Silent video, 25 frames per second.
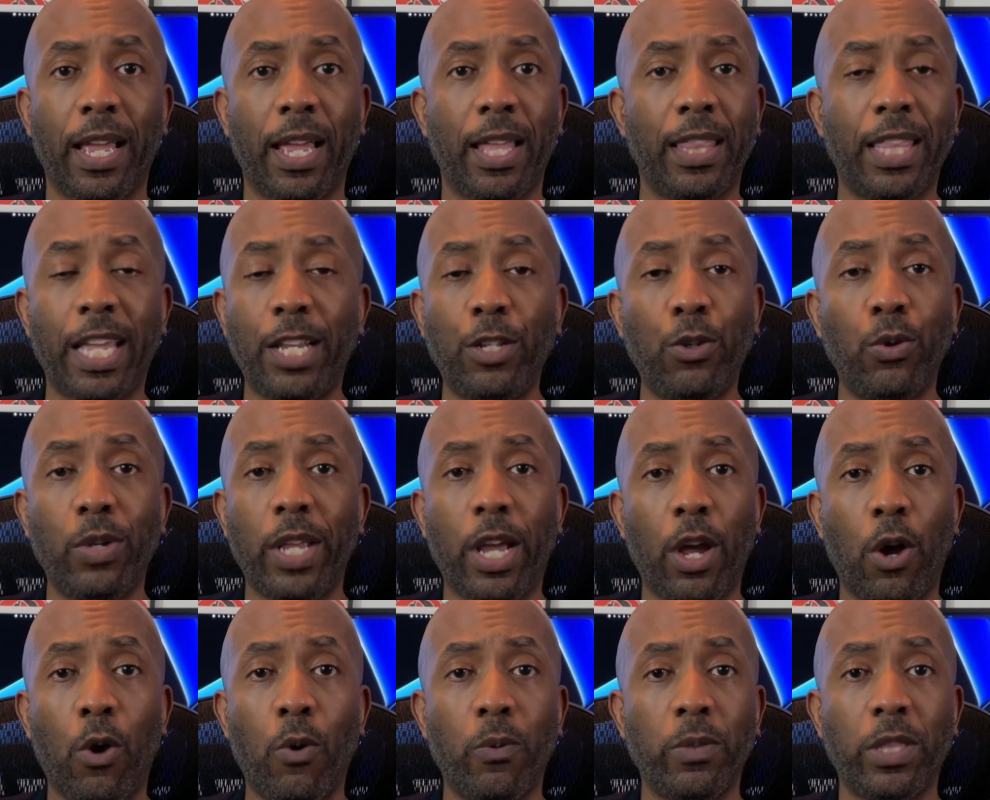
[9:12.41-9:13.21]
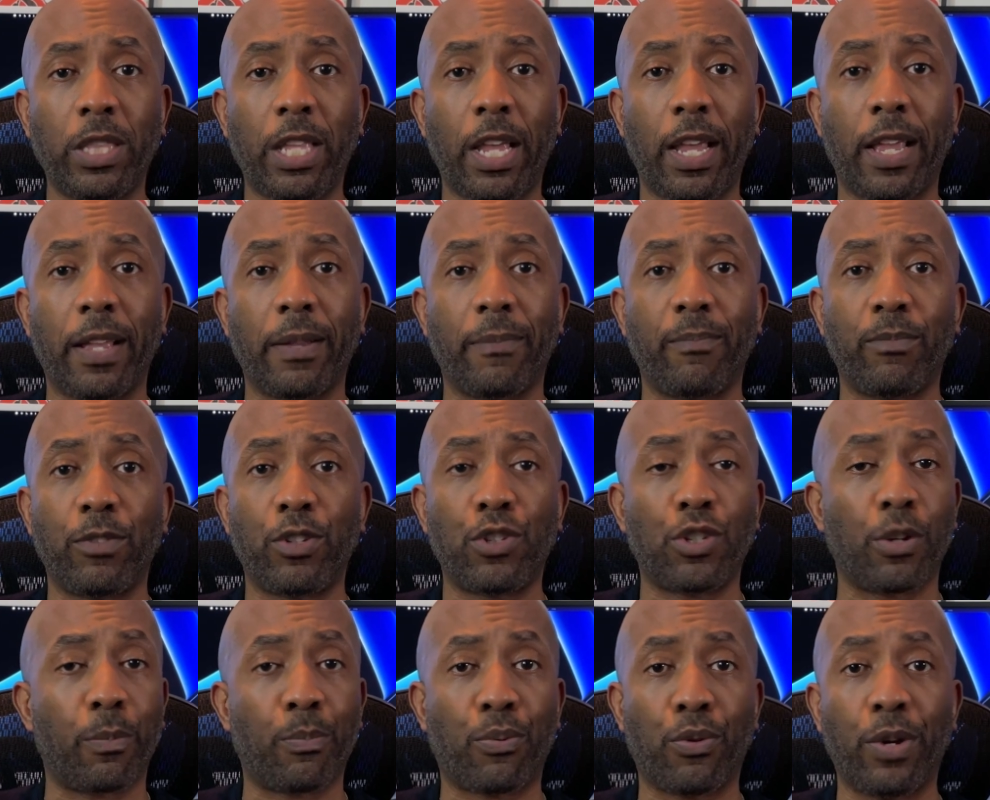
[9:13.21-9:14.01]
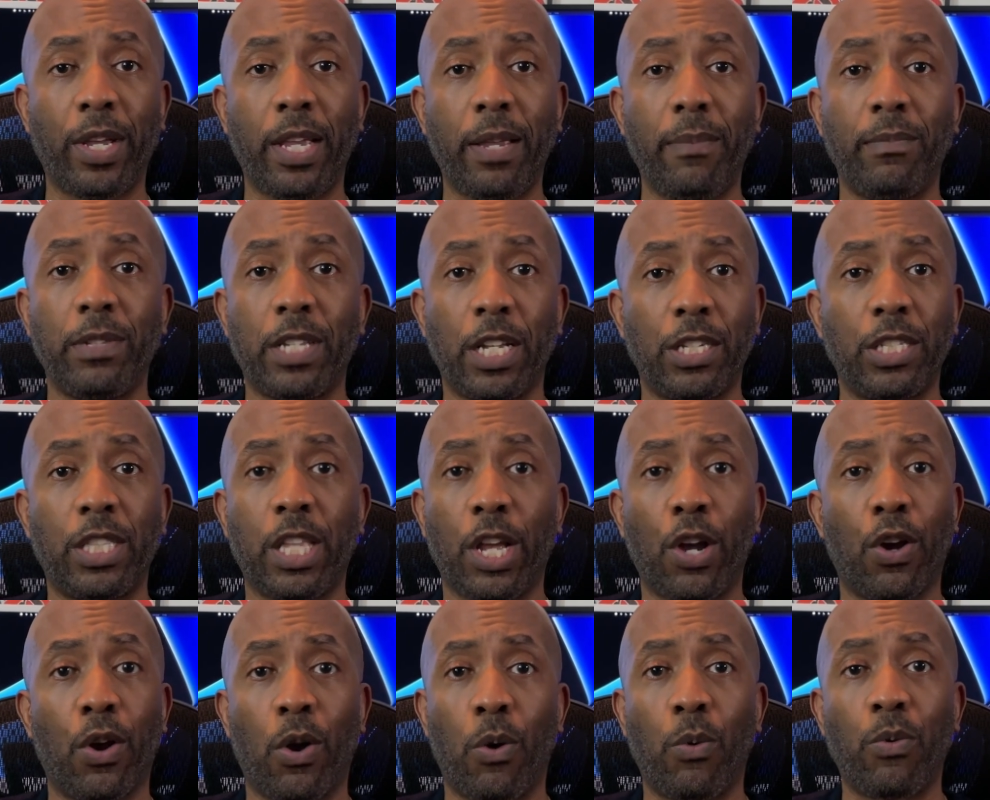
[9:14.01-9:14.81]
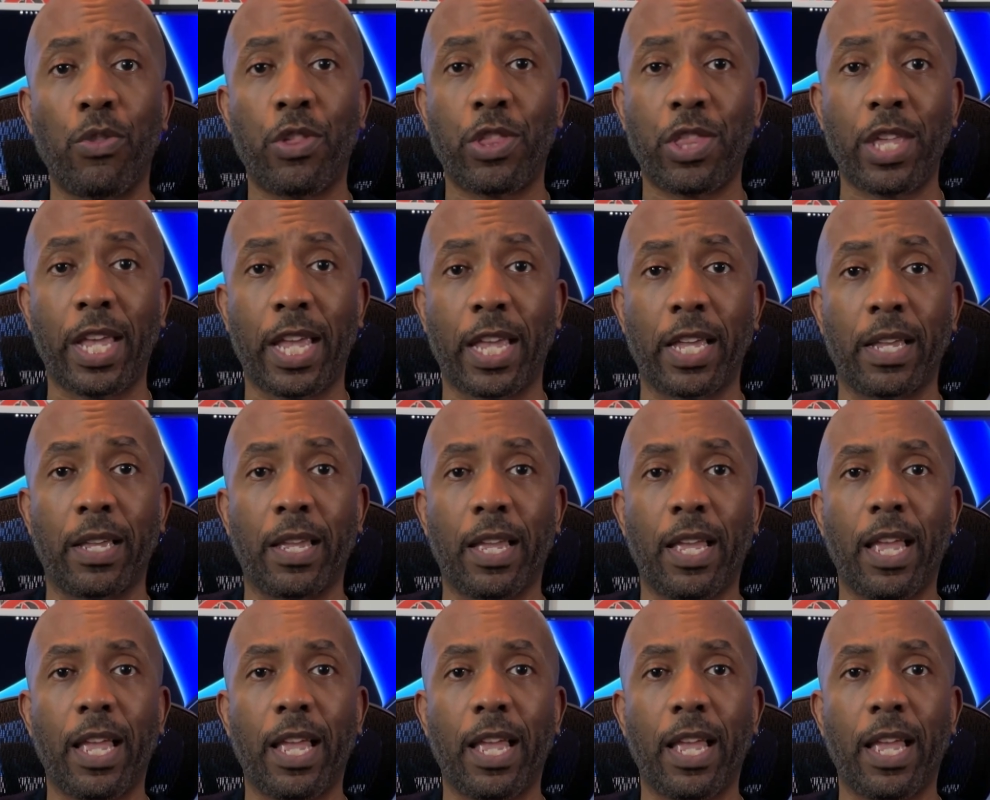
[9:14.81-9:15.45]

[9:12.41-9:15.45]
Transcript: They do their own thing. Supreme does their own thing.